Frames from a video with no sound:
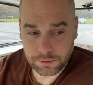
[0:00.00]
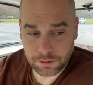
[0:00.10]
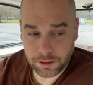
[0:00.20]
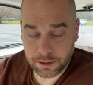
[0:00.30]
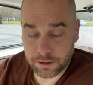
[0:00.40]

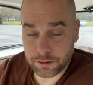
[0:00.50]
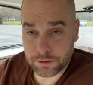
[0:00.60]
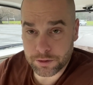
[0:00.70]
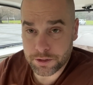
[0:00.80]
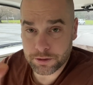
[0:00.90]
of
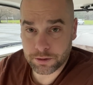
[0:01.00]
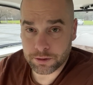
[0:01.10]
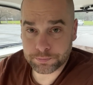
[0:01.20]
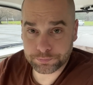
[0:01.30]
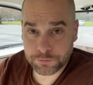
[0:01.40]
conclusion
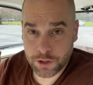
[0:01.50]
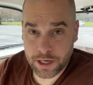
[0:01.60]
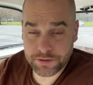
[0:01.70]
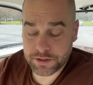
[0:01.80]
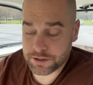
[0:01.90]
or
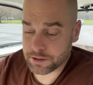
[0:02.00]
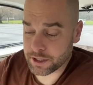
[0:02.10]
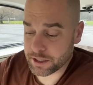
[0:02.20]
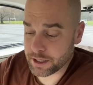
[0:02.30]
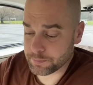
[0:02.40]
transition I
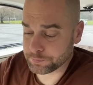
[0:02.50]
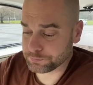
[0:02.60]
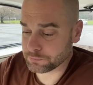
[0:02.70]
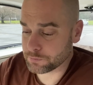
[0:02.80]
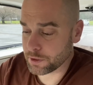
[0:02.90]
get.
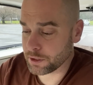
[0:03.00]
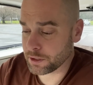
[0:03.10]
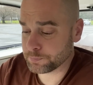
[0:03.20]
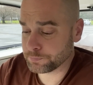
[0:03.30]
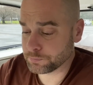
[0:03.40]
And